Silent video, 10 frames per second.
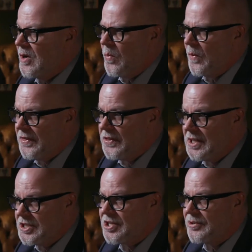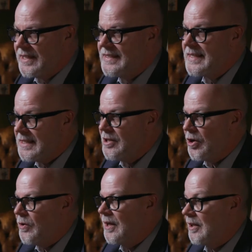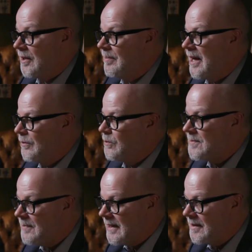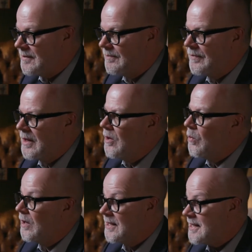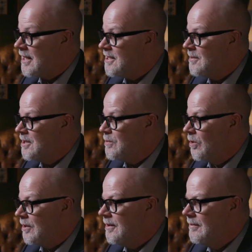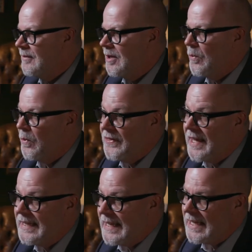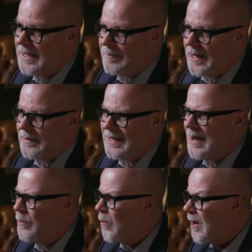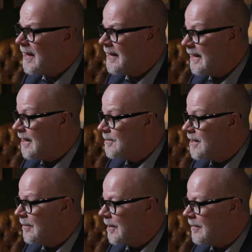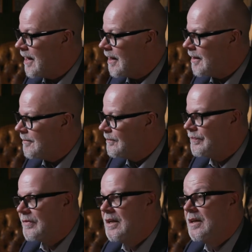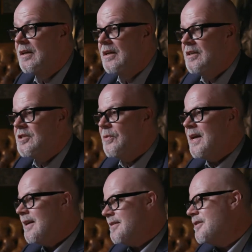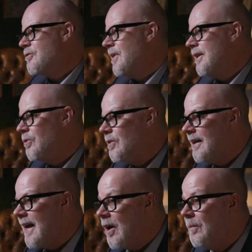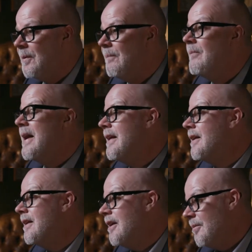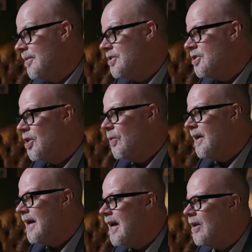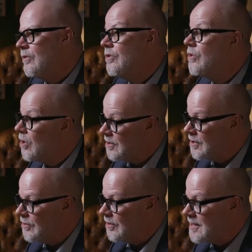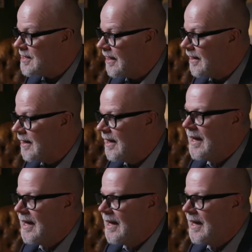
One thing Jerry did know a lot about was meat, what his customers wanted, what they cared about, and why they kept coming back. So he asked his granddaughter to help him make an image showing how not to cook steak